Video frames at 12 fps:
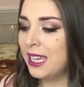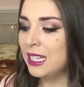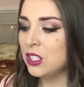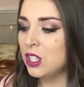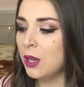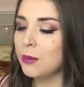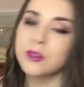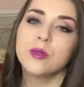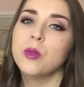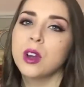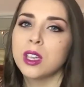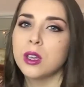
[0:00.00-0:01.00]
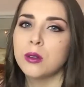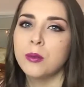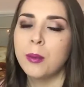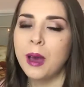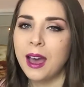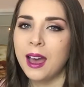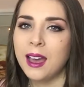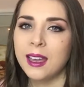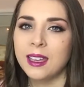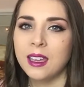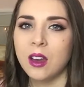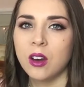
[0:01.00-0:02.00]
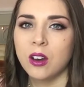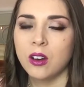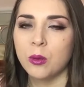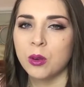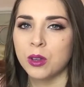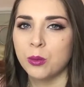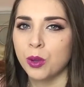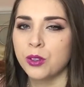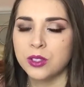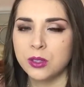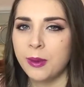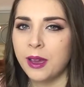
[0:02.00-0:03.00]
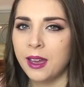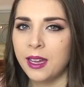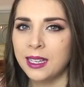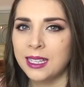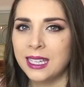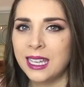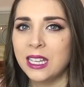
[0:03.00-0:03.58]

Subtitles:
in terms of what you buy or what you want to buy,